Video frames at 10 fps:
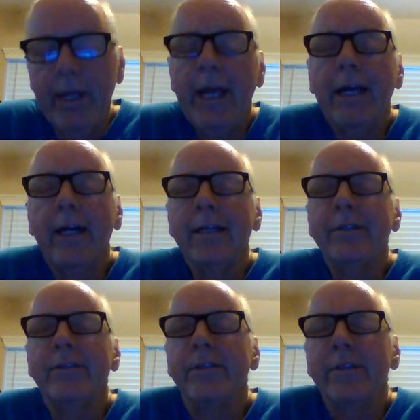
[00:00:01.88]
Hey
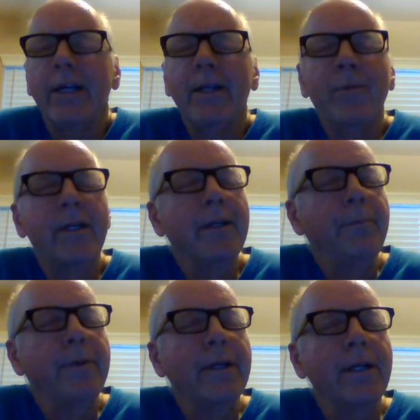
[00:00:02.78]
guys, just kind of want to
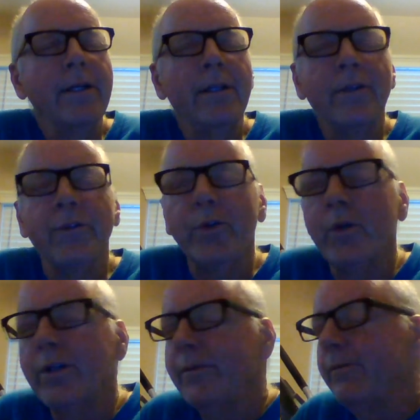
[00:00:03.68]
put out a little
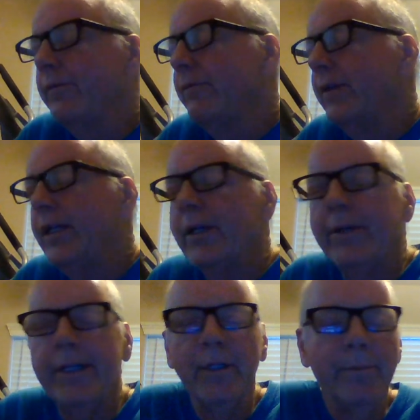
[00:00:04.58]
short
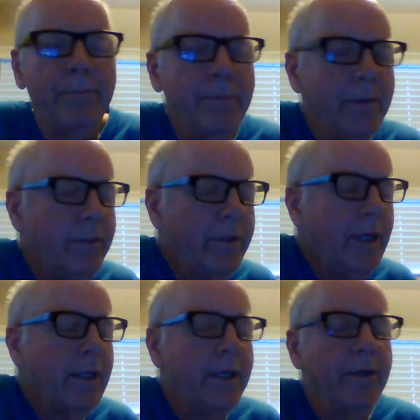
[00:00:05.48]
video here, kind
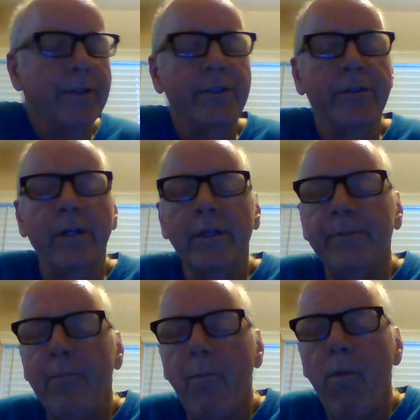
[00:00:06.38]
of encourage
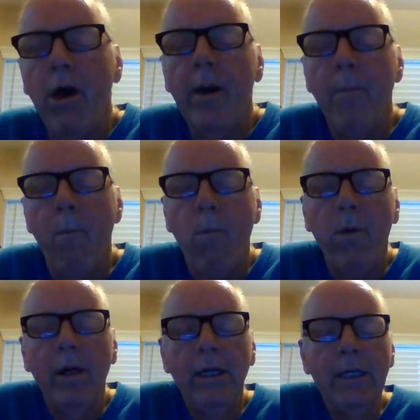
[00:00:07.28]
y'all um,
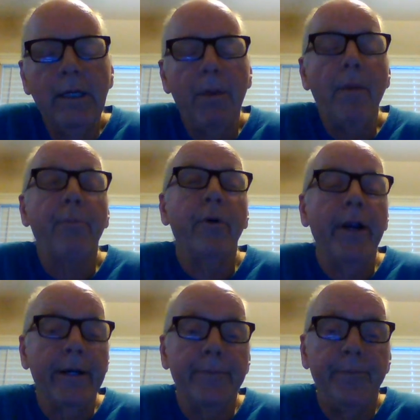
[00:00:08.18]
about
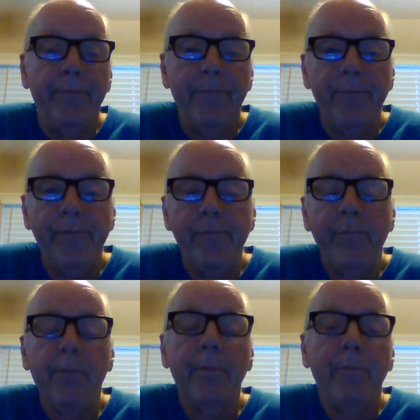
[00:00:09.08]
prayer,
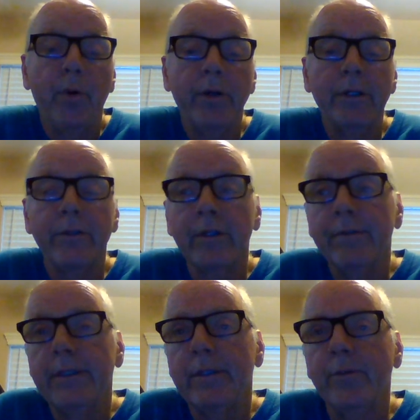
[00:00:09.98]
importance
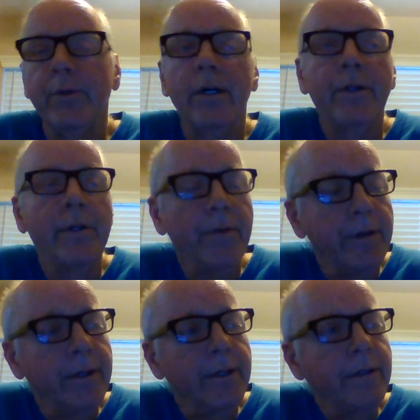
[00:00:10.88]
of it. We all know
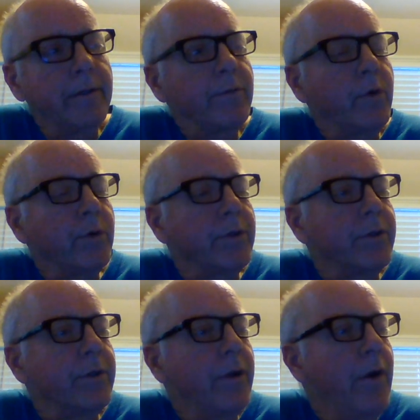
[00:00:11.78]
that, of
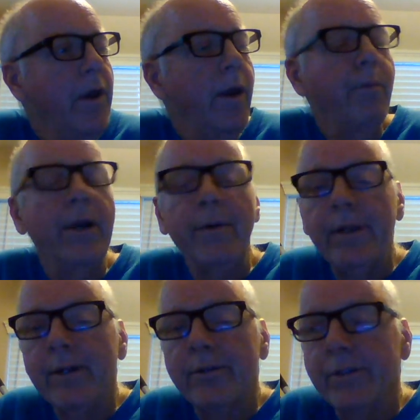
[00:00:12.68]
course. Pray
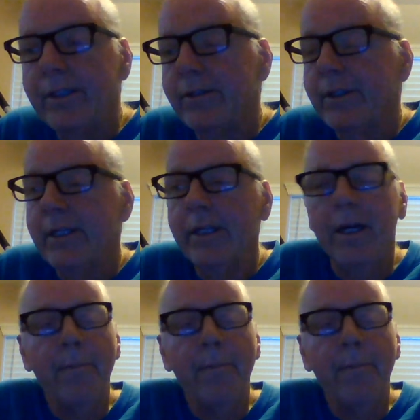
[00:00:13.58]
without ceasing.